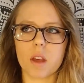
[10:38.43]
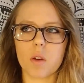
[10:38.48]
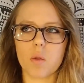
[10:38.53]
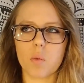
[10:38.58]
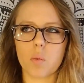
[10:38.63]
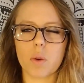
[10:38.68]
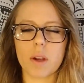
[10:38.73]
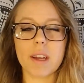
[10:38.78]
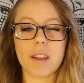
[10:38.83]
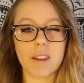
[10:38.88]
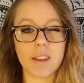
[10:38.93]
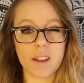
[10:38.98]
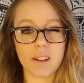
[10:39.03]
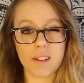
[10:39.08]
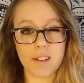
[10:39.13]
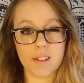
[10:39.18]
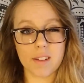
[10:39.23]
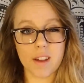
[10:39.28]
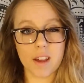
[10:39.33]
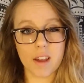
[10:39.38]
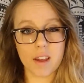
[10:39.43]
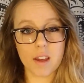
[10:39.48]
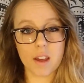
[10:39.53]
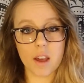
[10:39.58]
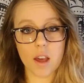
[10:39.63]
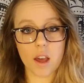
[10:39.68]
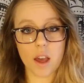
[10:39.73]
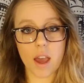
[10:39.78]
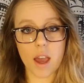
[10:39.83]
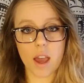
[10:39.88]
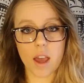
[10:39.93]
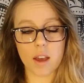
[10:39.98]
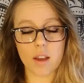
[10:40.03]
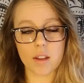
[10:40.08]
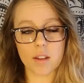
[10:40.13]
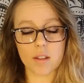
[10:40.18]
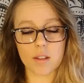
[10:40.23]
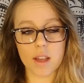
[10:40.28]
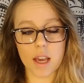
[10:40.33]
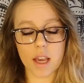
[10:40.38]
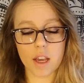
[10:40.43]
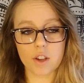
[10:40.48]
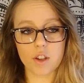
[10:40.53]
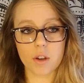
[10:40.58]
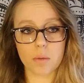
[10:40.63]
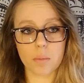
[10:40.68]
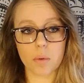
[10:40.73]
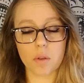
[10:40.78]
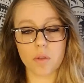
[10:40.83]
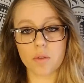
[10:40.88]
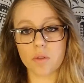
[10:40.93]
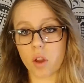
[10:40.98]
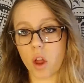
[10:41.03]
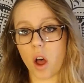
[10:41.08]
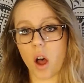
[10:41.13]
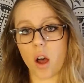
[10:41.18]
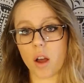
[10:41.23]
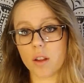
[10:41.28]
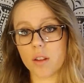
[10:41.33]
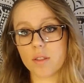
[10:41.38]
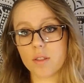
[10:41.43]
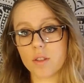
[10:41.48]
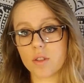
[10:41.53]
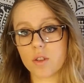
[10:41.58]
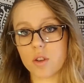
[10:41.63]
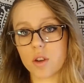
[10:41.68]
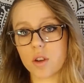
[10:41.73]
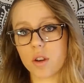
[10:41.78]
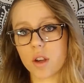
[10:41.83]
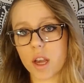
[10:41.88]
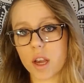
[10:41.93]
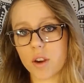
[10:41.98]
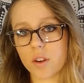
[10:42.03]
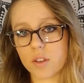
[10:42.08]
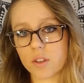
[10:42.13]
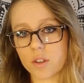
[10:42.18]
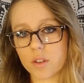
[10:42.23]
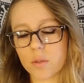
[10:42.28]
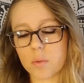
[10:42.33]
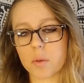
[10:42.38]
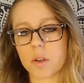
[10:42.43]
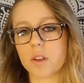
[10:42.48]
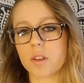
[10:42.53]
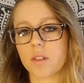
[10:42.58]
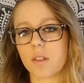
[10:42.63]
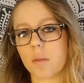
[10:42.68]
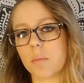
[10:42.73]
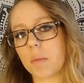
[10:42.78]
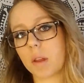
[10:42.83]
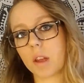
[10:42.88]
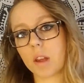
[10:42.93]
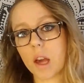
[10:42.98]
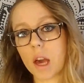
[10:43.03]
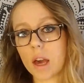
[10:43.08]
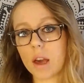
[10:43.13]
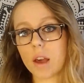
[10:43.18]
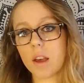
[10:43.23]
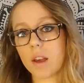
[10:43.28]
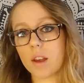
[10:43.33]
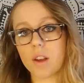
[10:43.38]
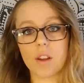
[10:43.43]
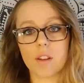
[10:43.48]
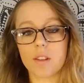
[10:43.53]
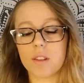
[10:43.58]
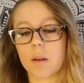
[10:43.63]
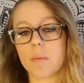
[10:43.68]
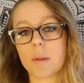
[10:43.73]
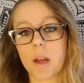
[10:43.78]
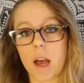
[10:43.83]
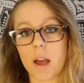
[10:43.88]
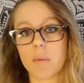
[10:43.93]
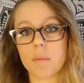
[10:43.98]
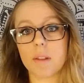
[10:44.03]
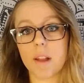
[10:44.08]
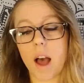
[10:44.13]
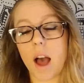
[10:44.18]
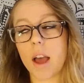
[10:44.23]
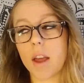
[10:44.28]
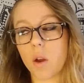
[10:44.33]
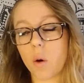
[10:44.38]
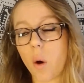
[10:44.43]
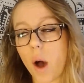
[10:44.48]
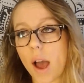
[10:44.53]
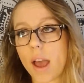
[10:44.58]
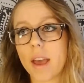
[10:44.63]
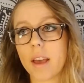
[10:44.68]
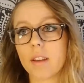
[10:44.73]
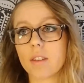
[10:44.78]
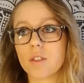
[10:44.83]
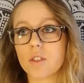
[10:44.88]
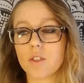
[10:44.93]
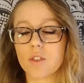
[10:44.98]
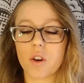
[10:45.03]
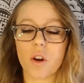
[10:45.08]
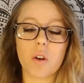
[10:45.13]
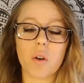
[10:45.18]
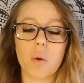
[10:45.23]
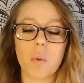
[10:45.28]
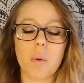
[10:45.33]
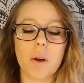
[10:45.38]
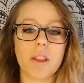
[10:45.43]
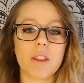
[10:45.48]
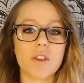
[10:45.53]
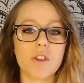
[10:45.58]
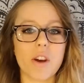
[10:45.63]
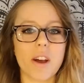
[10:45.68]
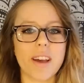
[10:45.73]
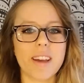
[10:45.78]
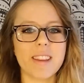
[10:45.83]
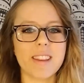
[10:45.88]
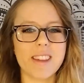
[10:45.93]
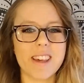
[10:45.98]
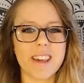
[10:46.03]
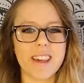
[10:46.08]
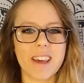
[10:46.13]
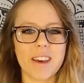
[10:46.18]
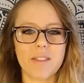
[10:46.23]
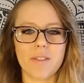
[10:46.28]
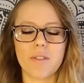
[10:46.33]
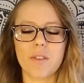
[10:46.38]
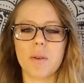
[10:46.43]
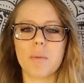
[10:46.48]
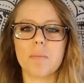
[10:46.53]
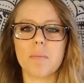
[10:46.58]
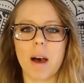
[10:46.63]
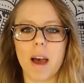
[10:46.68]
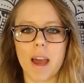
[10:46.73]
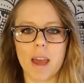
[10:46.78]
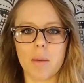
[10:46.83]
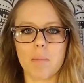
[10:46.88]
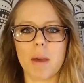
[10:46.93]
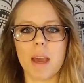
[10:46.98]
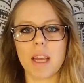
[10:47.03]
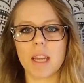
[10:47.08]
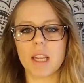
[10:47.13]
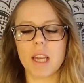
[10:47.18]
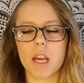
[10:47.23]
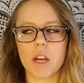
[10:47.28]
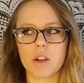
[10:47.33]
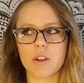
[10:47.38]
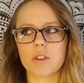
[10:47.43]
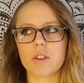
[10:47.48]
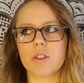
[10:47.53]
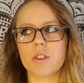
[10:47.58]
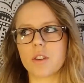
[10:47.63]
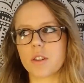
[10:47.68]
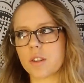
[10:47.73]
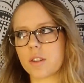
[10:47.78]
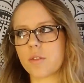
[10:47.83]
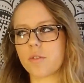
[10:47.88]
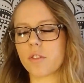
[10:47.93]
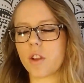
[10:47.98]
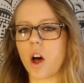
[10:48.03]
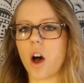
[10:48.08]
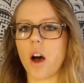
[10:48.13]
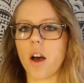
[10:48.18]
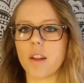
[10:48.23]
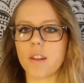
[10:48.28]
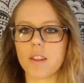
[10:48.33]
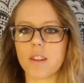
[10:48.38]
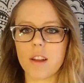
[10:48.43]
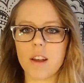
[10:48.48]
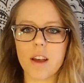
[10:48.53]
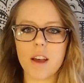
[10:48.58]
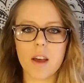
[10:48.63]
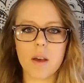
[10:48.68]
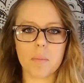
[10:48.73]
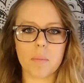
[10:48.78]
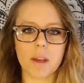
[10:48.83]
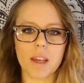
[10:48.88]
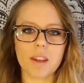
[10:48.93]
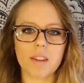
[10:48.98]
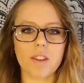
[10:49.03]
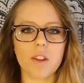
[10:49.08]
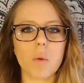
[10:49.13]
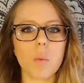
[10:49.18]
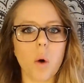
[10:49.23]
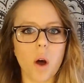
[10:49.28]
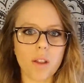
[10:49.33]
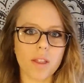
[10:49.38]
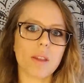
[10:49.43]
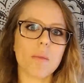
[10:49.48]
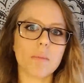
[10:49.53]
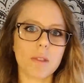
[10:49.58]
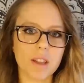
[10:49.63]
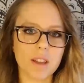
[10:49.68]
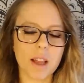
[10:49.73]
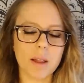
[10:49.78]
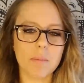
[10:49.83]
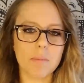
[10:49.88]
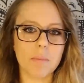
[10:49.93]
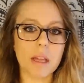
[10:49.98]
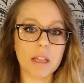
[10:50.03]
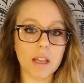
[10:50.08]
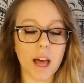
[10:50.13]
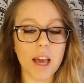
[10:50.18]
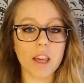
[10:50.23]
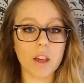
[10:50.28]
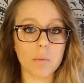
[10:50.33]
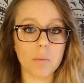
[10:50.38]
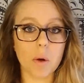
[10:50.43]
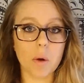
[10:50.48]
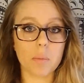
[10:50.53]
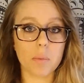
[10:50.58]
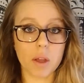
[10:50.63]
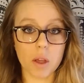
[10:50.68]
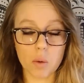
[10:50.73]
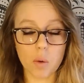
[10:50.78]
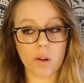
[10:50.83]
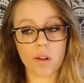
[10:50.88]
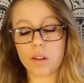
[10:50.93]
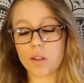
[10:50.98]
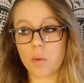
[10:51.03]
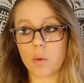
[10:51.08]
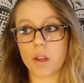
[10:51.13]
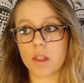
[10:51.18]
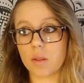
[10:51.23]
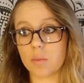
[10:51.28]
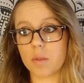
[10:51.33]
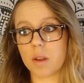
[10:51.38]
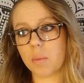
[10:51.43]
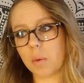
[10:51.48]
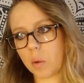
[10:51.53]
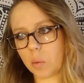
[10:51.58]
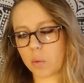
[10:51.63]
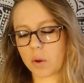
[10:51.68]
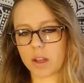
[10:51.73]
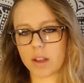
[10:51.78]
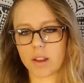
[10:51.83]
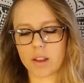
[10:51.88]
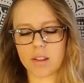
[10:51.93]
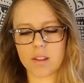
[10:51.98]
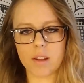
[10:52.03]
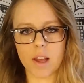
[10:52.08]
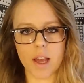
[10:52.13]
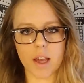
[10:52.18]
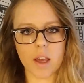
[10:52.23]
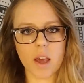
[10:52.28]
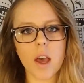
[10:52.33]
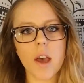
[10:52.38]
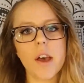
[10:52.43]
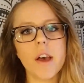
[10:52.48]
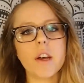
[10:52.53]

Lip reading: realistic and tangible flaws to your characters, which is something sometimes I know I struggle with, trying to give my main characters flaws, because you want them to be likable, but you also want them to be realistic.